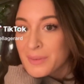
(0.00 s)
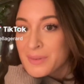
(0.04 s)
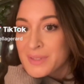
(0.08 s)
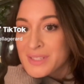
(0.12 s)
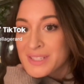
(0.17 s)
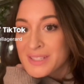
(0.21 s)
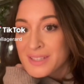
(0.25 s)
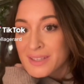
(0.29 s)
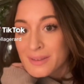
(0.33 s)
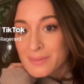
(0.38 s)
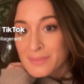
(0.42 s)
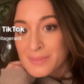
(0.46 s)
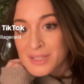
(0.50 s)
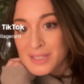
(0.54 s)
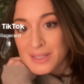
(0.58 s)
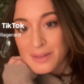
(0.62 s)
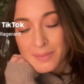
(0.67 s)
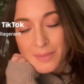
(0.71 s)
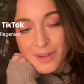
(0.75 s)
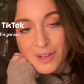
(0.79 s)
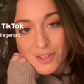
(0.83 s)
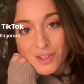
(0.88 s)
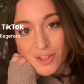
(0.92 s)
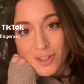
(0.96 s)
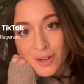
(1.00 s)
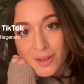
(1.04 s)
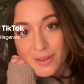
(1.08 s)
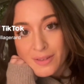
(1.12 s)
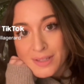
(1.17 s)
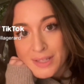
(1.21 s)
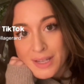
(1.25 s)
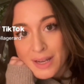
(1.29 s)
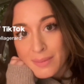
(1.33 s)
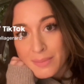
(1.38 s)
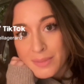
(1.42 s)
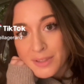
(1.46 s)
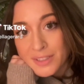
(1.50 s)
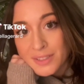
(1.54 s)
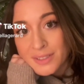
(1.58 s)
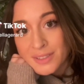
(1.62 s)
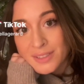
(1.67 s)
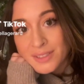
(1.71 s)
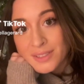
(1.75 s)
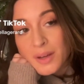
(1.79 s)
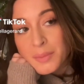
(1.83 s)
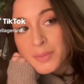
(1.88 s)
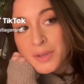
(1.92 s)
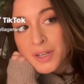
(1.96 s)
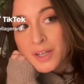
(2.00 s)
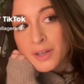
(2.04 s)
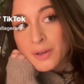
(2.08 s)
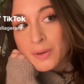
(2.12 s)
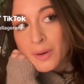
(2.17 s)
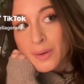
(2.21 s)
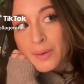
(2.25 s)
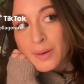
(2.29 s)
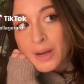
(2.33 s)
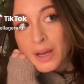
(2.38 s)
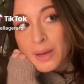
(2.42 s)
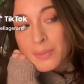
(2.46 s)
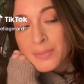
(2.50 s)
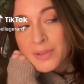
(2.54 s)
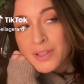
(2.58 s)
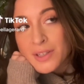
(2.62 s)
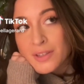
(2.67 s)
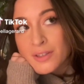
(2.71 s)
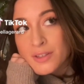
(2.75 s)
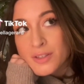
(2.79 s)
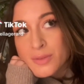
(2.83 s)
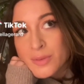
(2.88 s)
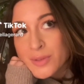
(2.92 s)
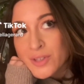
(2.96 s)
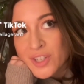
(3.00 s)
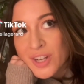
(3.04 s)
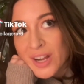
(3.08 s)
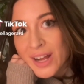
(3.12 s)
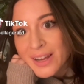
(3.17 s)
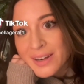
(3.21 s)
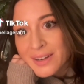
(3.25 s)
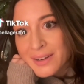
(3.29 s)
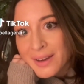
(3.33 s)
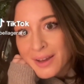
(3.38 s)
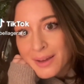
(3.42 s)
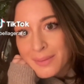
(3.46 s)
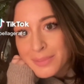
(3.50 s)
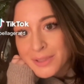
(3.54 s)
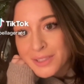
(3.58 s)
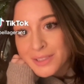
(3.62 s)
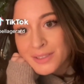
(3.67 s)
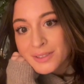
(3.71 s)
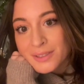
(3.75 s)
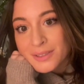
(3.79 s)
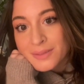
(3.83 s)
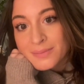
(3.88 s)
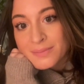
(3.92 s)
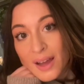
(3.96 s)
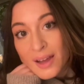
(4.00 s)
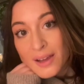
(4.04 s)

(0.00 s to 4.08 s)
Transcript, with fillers: fight with Skims, and I'm not sure how this happened. I mean, I know how it happened, I just wish it hadn't happened.